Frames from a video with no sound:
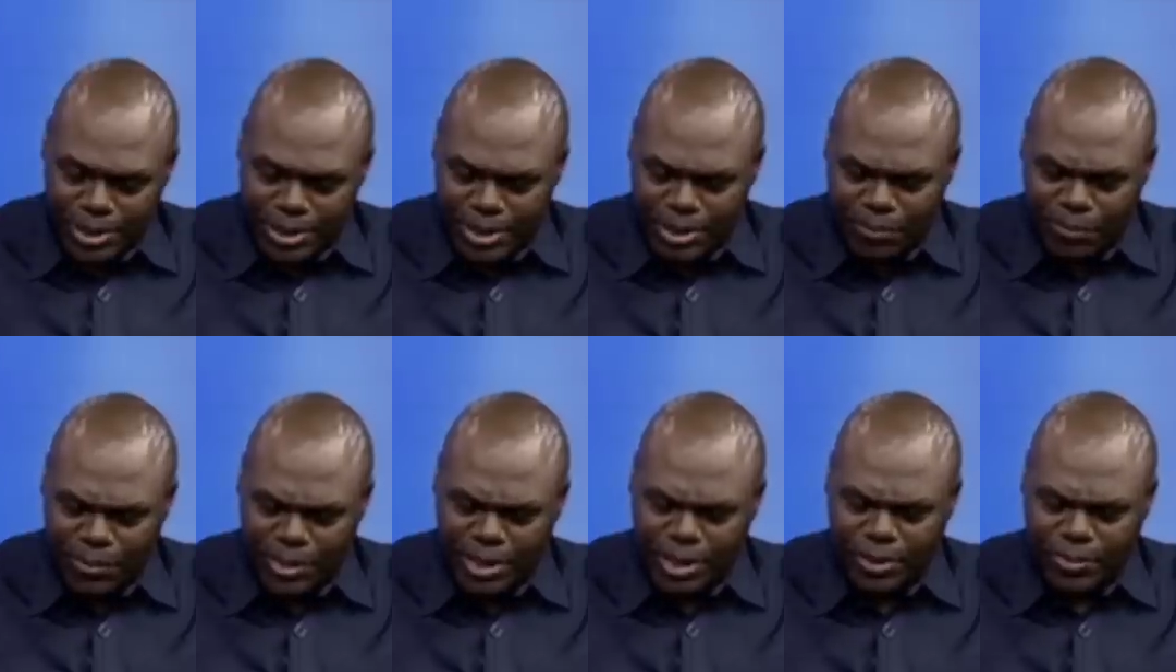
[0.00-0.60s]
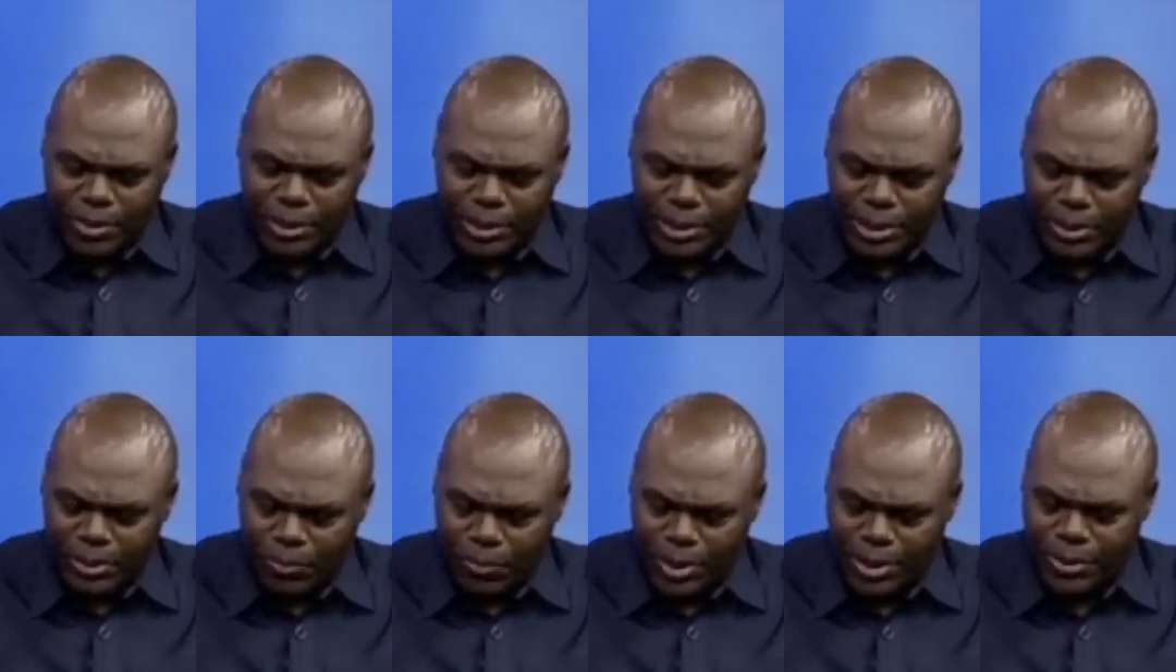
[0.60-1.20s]
raised some very
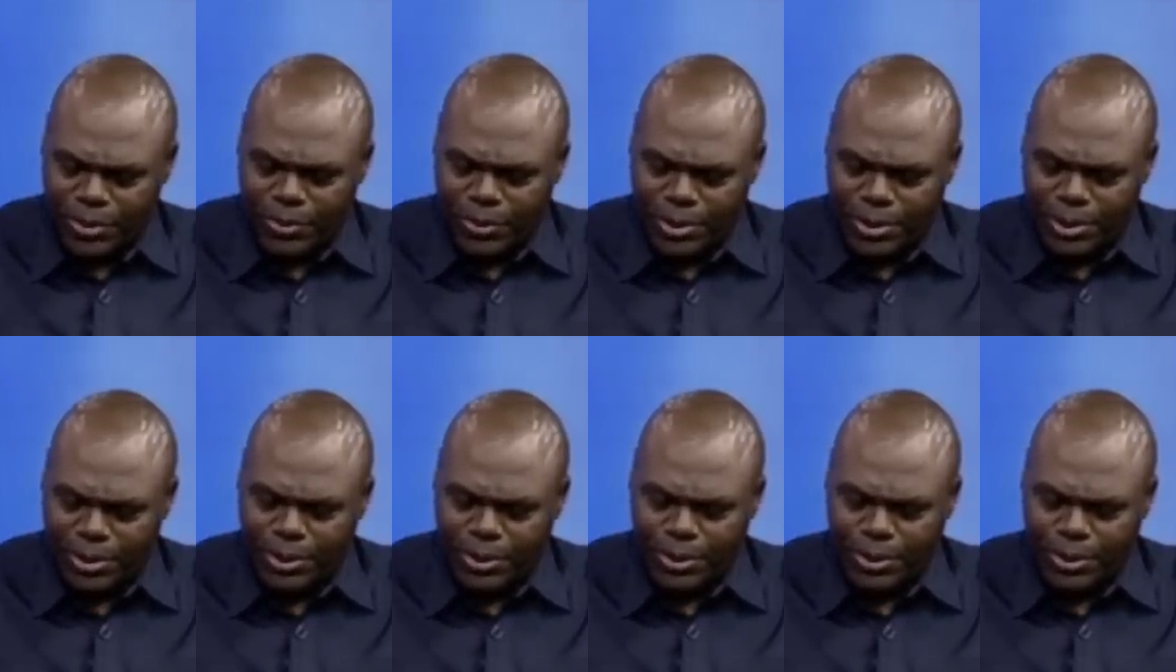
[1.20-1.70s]
interesting questions.